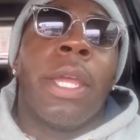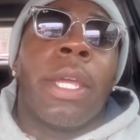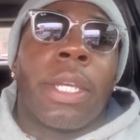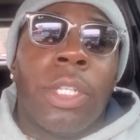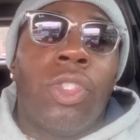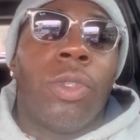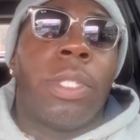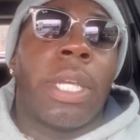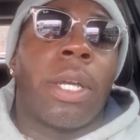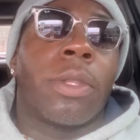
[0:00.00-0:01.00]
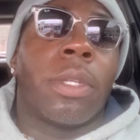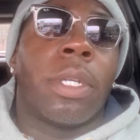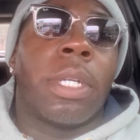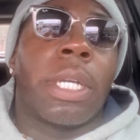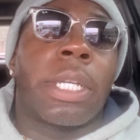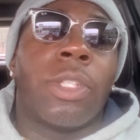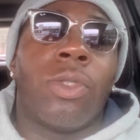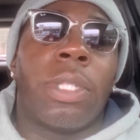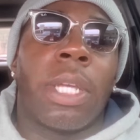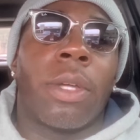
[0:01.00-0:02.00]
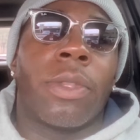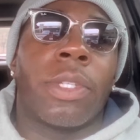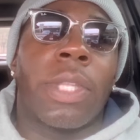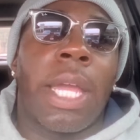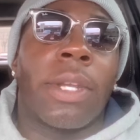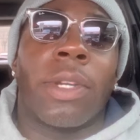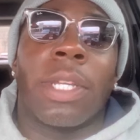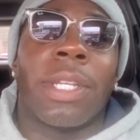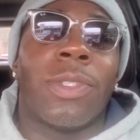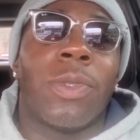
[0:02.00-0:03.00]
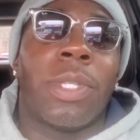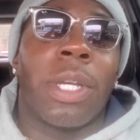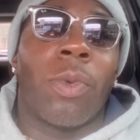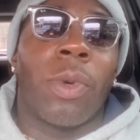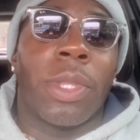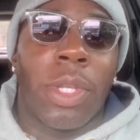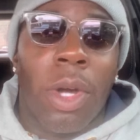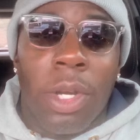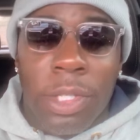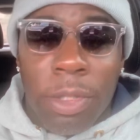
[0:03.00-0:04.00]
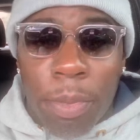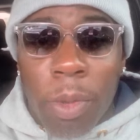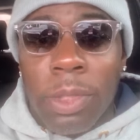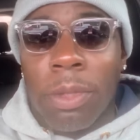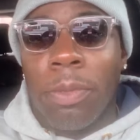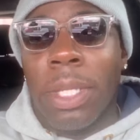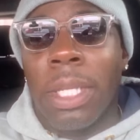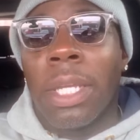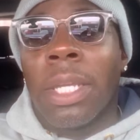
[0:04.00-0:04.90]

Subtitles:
could you tell the standard, and could you tell what the dog is supposed to be?